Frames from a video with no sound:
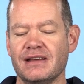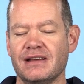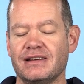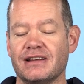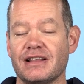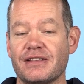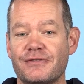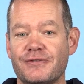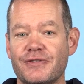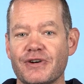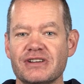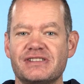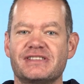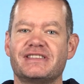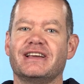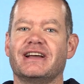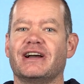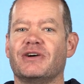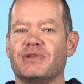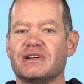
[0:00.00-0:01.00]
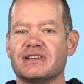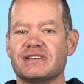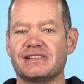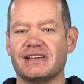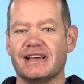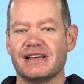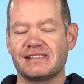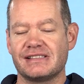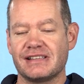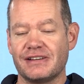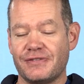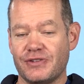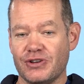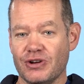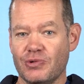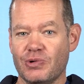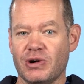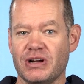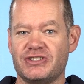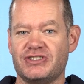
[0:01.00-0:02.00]
Now, the first thing I want to say is that if you're
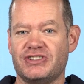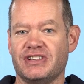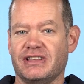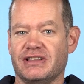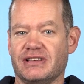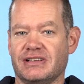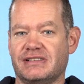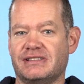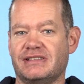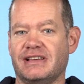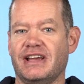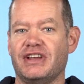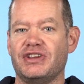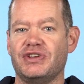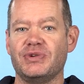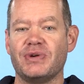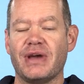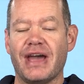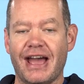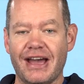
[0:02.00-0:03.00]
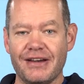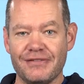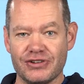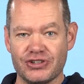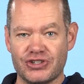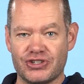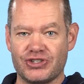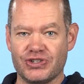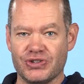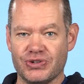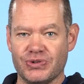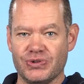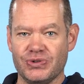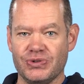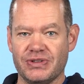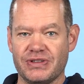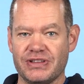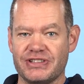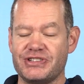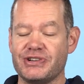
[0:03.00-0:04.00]
watching this and you have a shoe
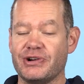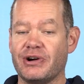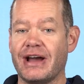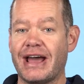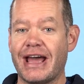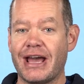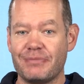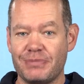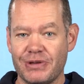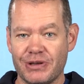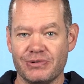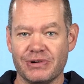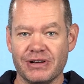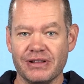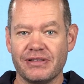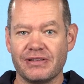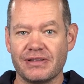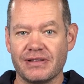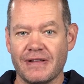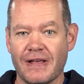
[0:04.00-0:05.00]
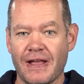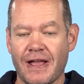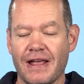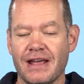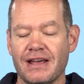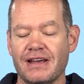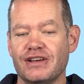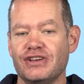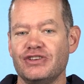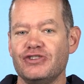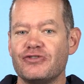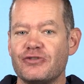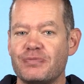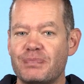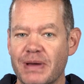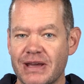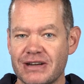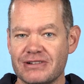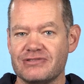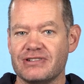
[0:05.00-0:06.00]
that you are happy with, you've
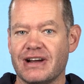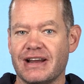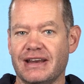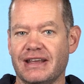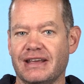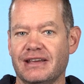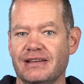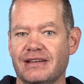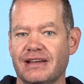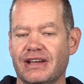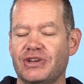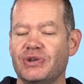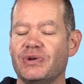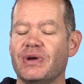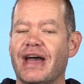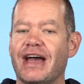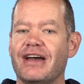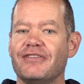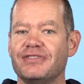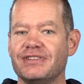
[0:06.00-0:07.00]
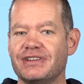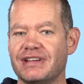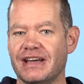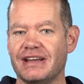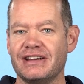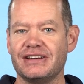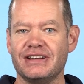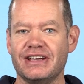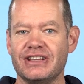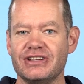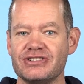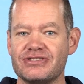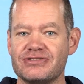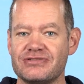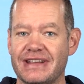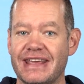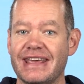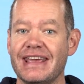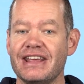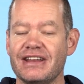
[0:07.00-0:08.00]
been running and you haven't had an
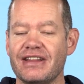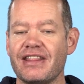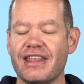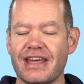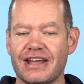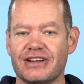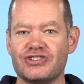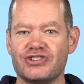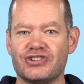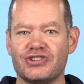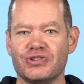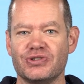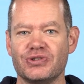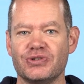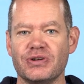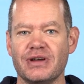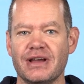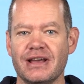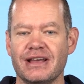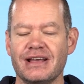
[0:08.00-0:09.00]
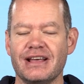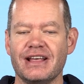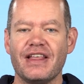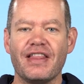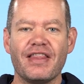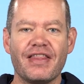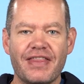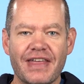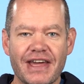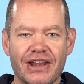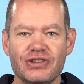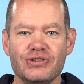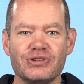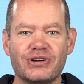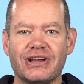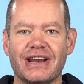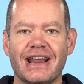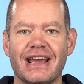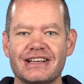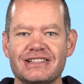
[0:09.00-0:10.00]
injury in that shoe, then you
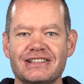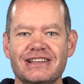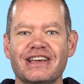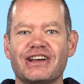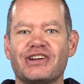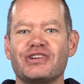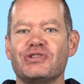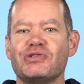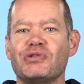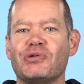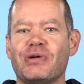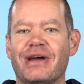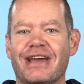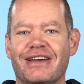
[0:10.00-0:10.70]
could actually ignore